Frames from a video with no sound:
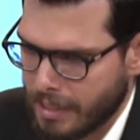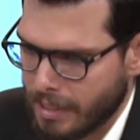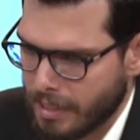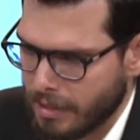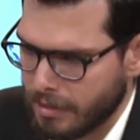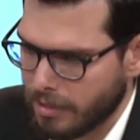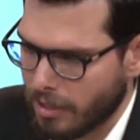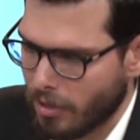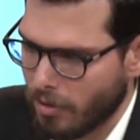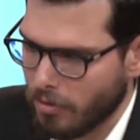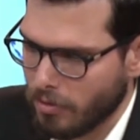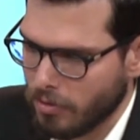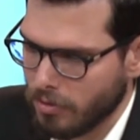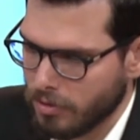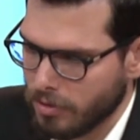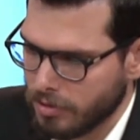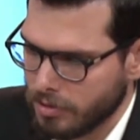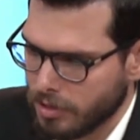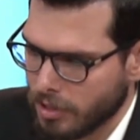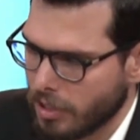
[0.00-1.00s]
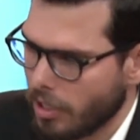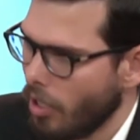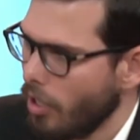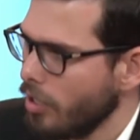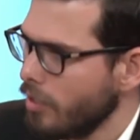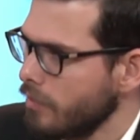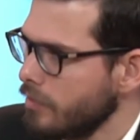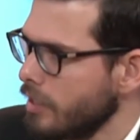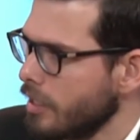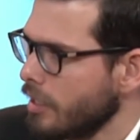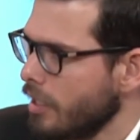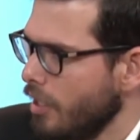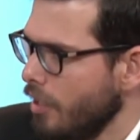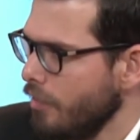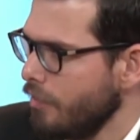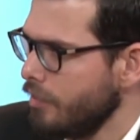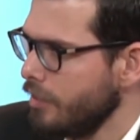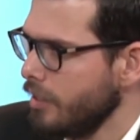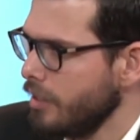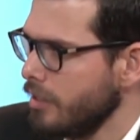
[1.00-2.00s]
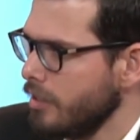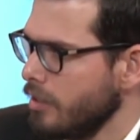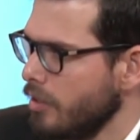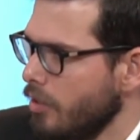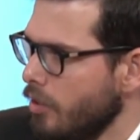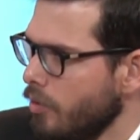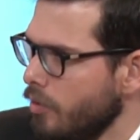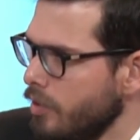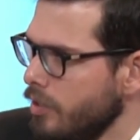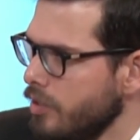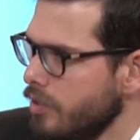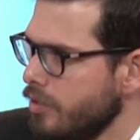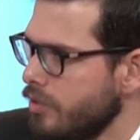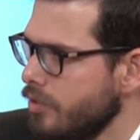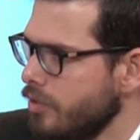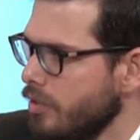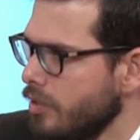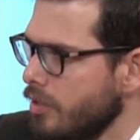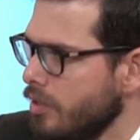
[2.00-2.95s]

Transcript: Now, the God of the covenant, who is